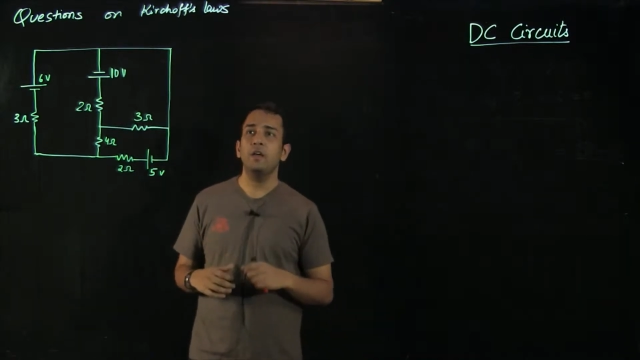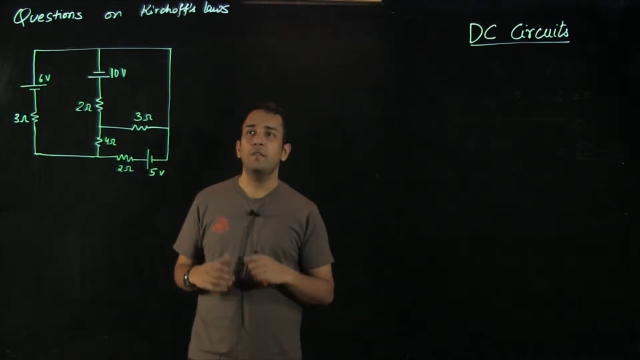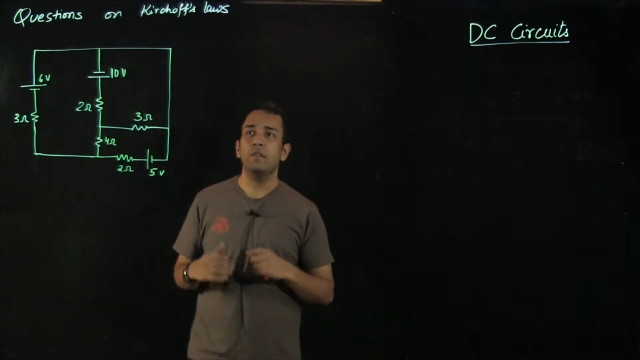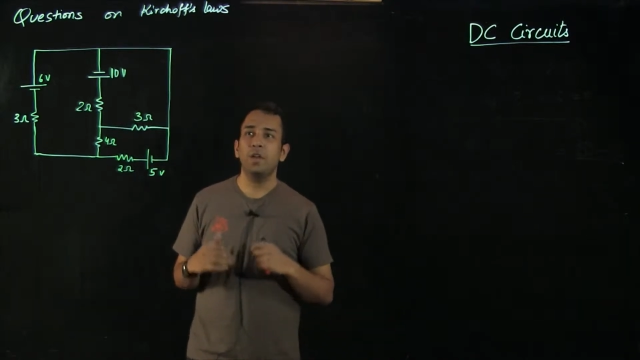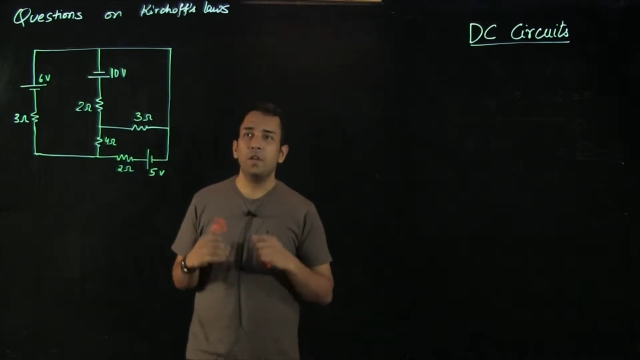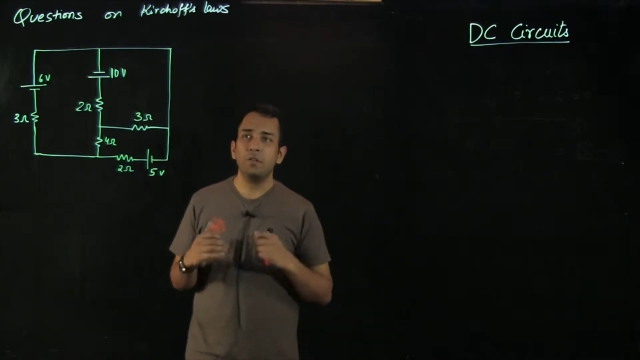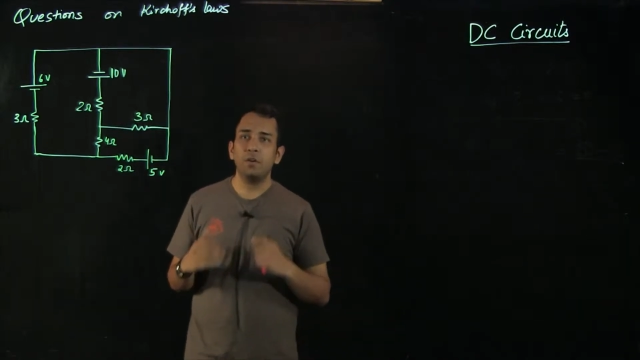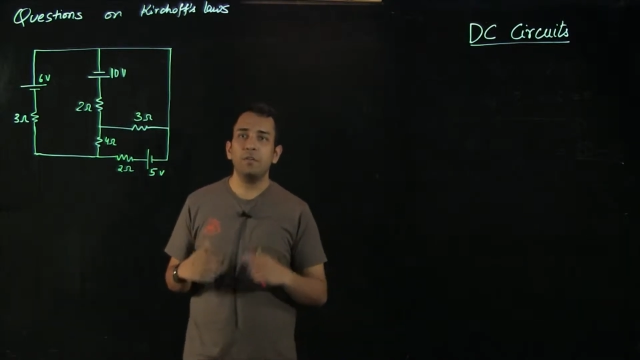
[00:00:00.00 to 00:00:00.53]

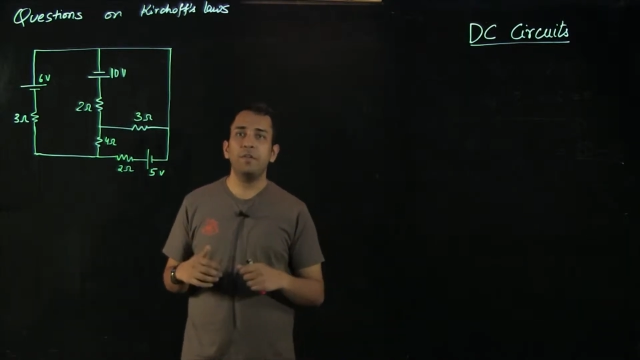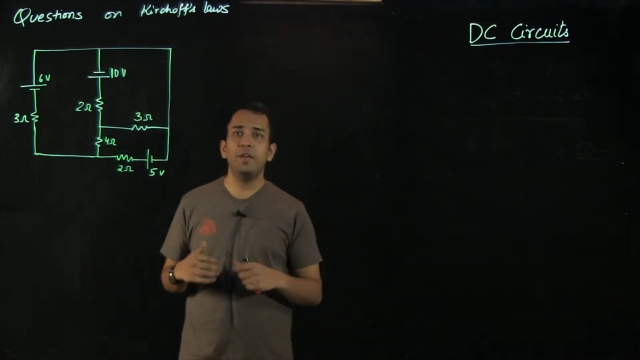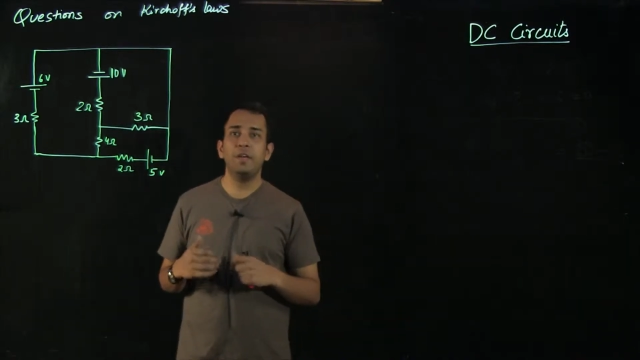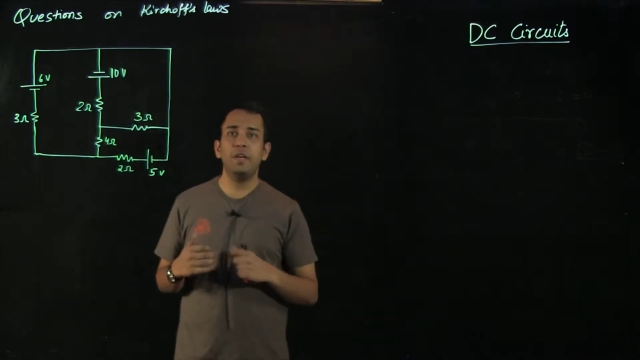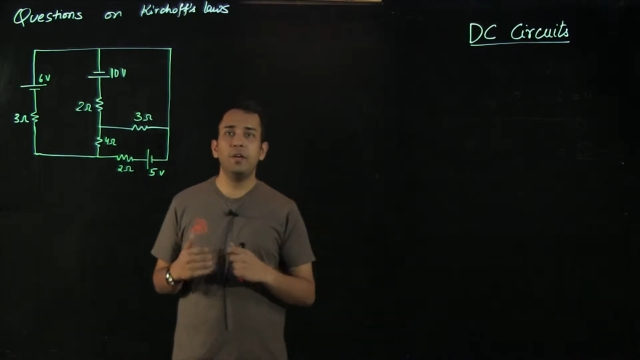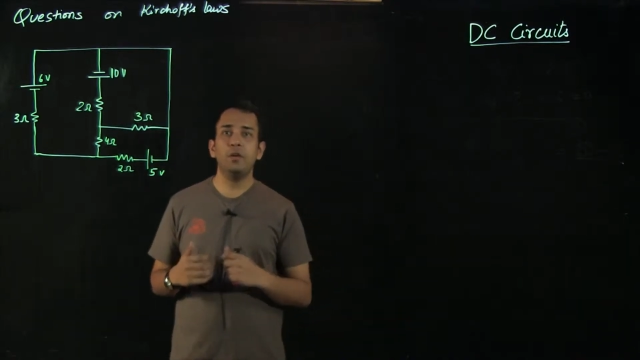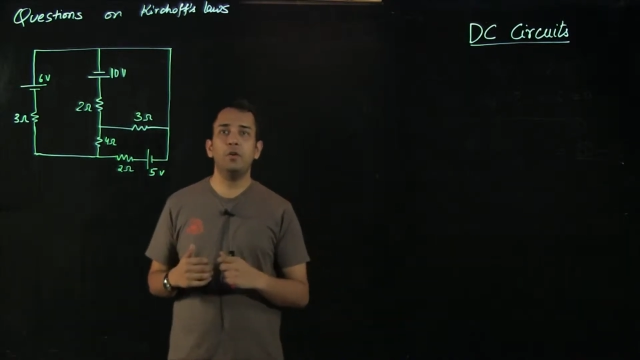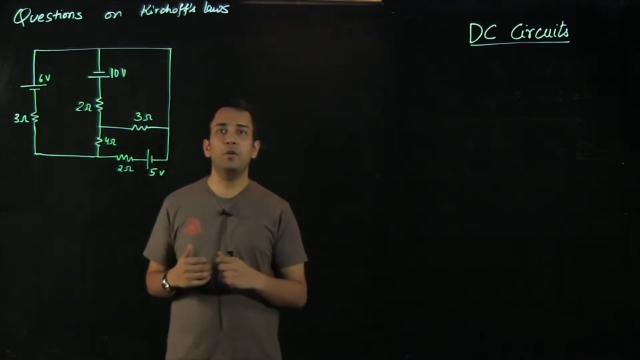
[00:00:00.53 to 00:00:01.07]
whenever we
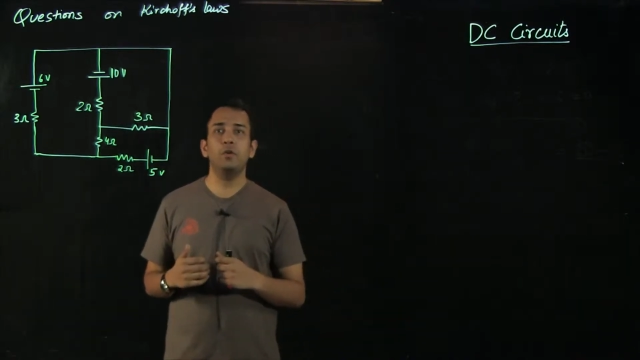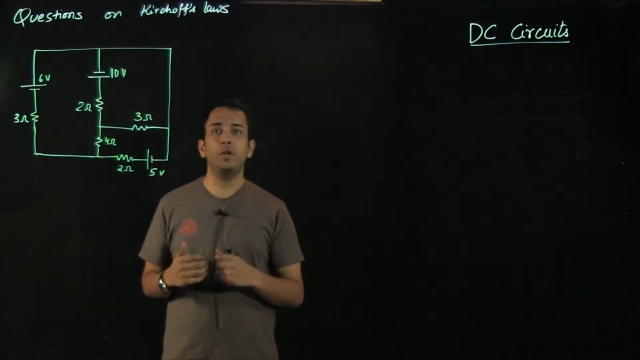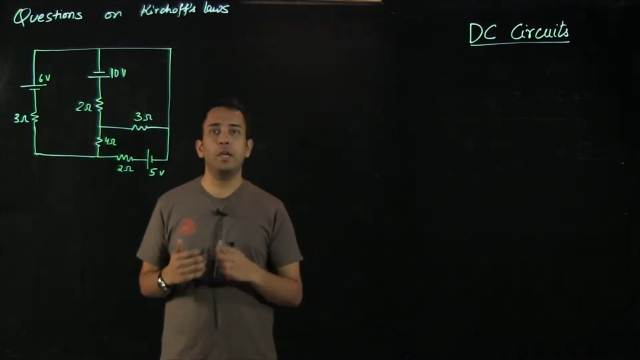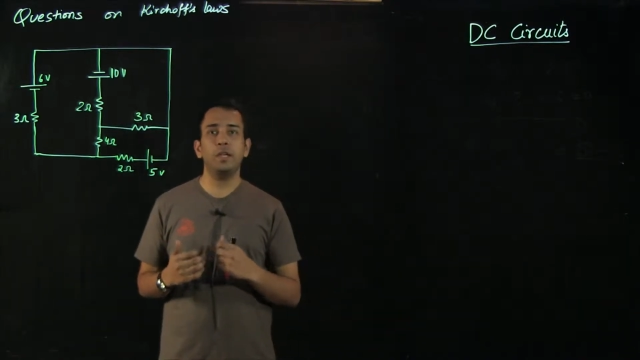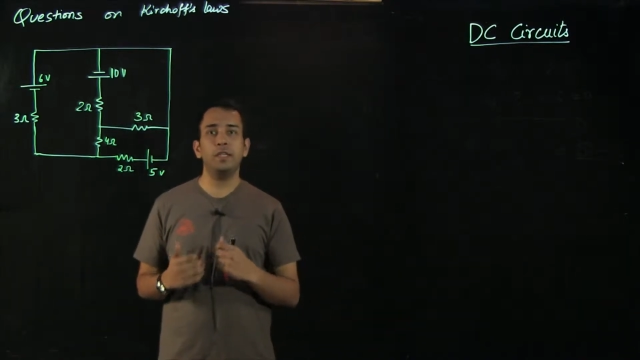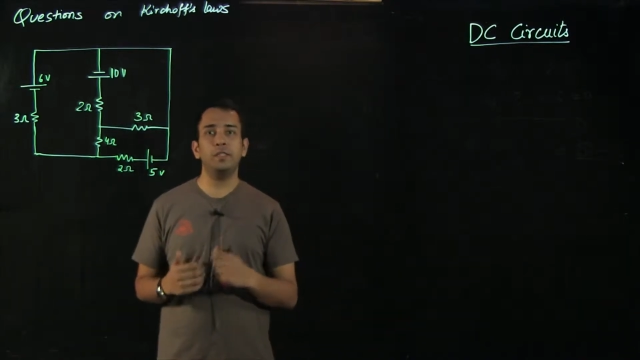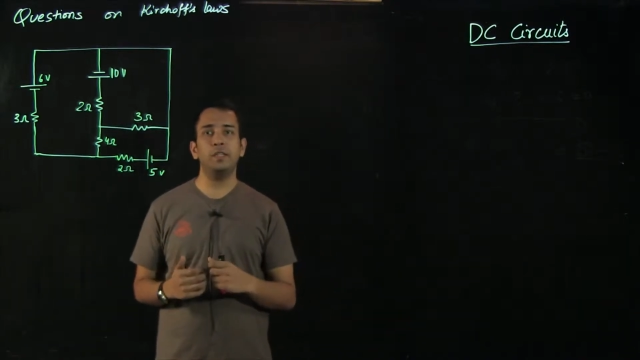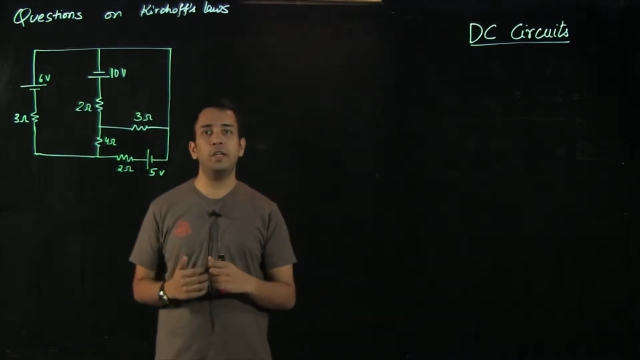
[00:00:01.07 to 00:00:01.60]
need to do
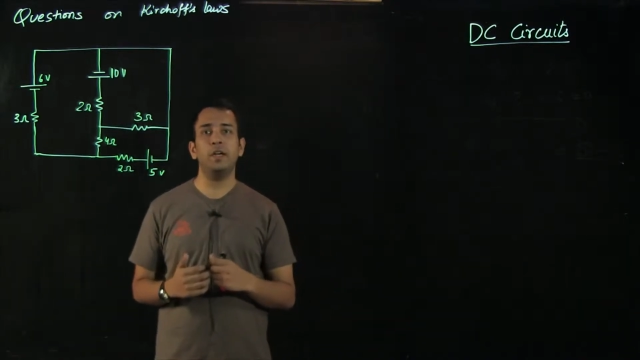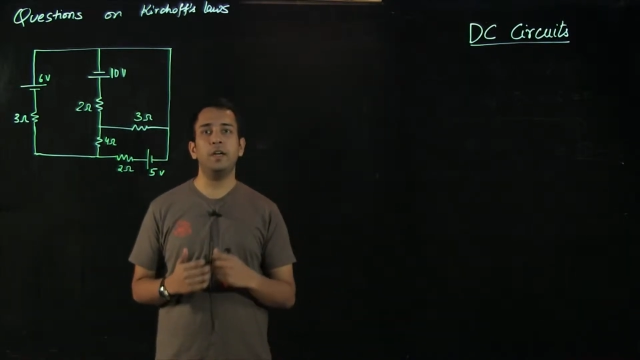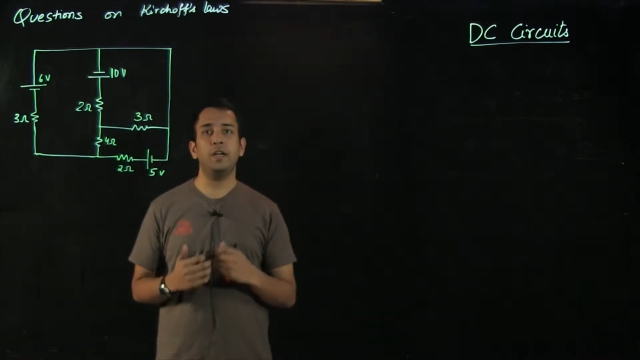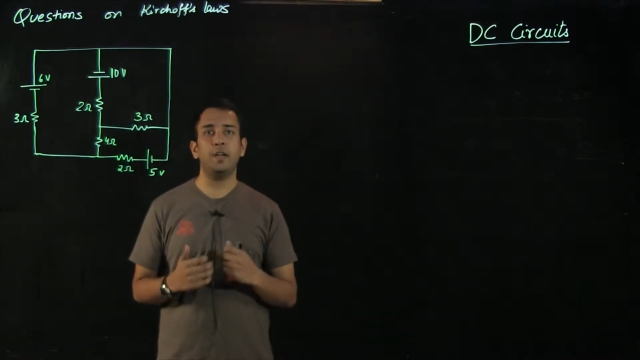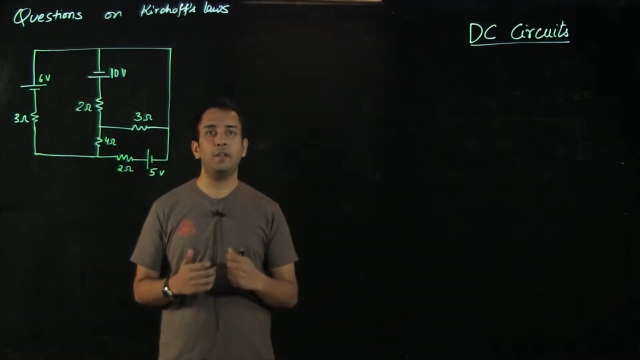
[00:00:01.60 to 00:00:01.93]
KCL and